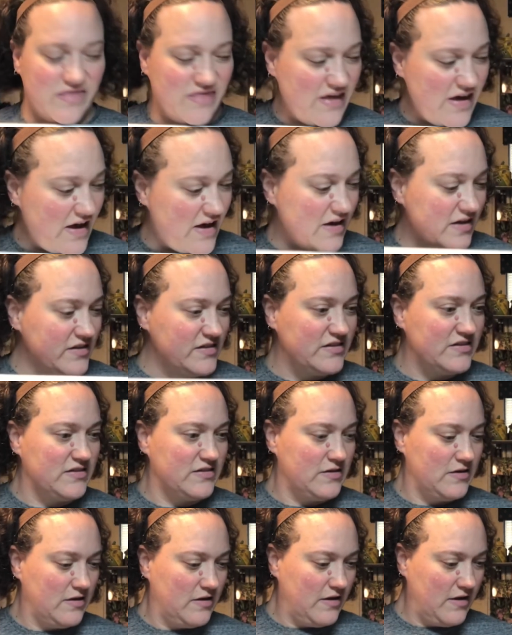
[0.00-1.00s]
this
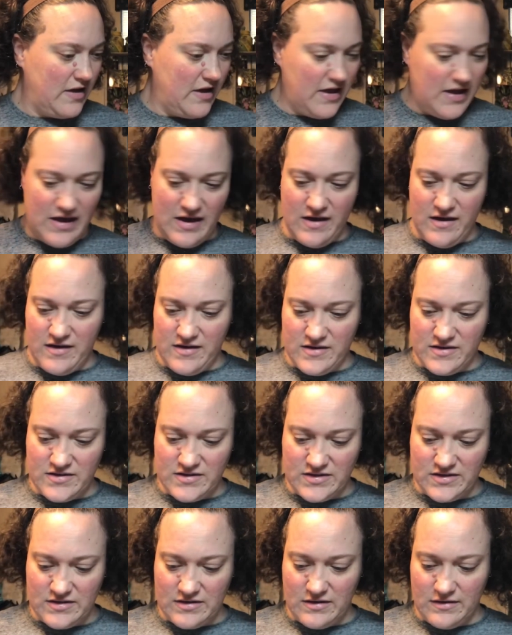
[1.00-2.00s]

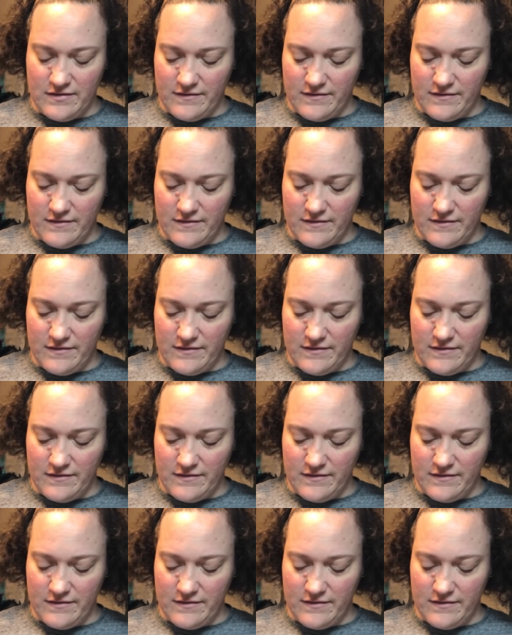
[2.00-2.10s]
is,